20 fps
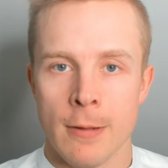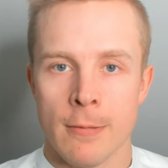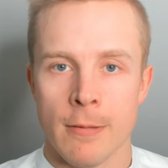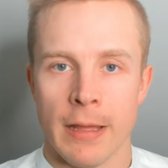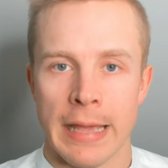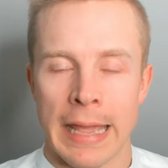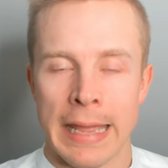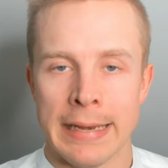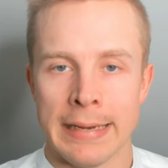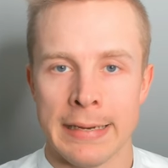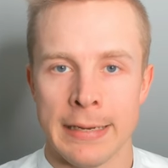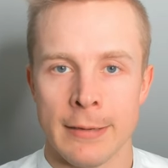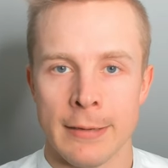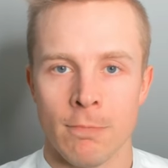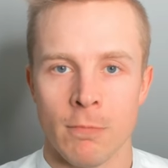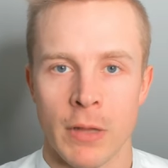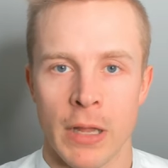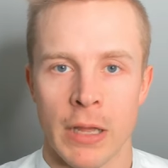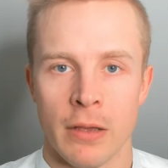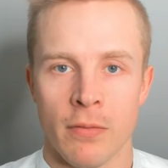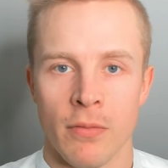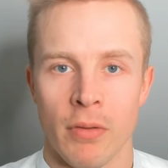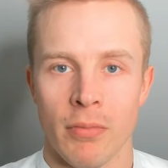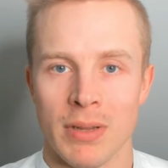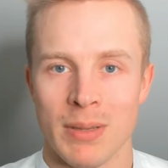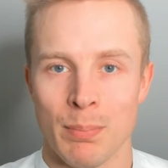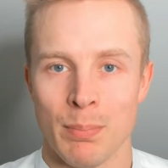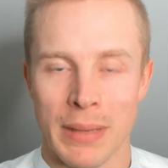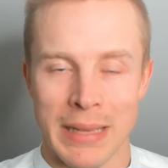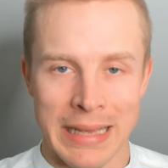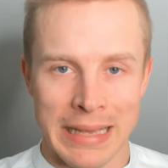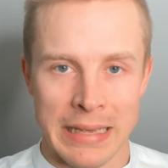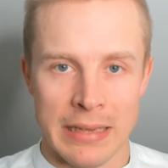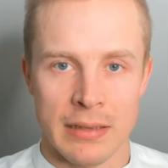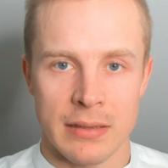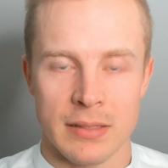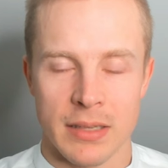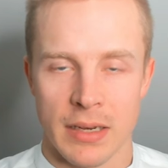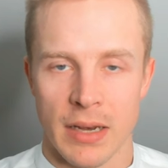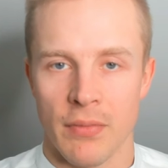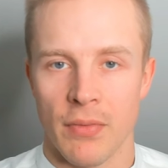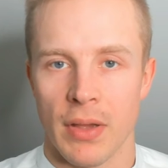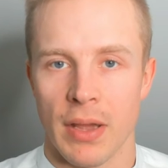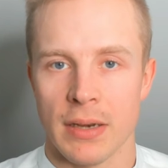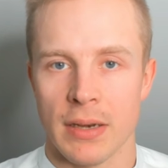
any very big significant